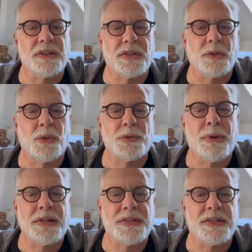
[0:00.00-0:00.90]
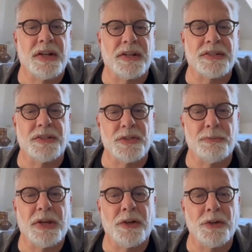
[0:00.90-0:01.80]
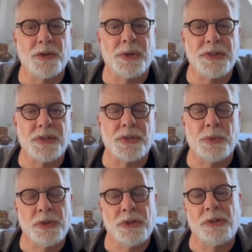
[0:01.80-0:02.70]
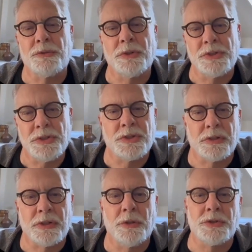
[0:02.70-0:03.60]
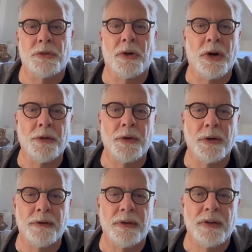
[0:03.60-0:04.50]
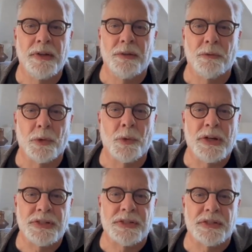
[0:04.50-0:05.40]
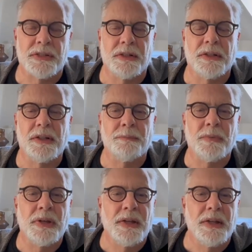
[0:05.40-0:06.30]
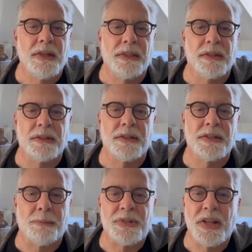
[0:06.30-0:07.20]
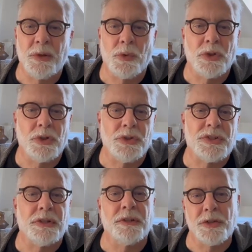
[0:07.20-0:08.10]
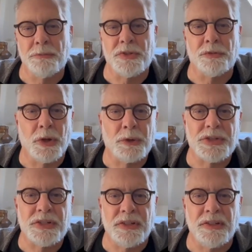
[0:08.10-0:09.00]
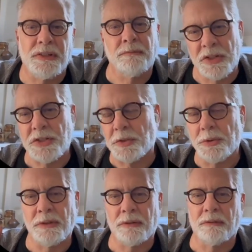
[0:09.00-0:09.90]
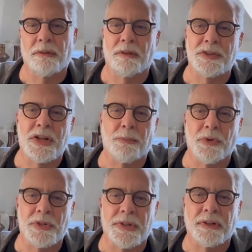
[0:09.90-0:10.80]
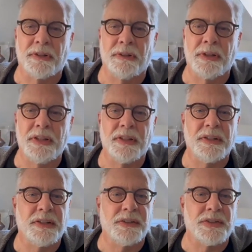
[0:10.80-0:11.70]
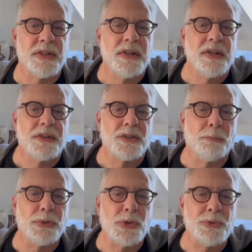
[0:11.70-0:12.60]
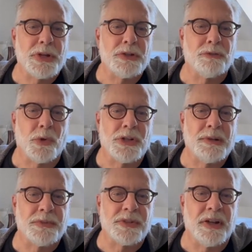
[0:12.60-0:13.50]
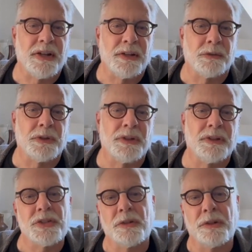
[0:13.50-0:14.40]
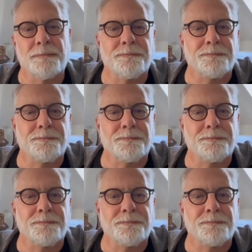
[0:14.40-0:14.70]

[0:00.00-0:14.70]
So the response text is about 126 words, which is close to our 100 request. The top 10 words in terms of frequency, excluding stop words like the and is. So blue is mentioned 4 times, sky 3, and so on.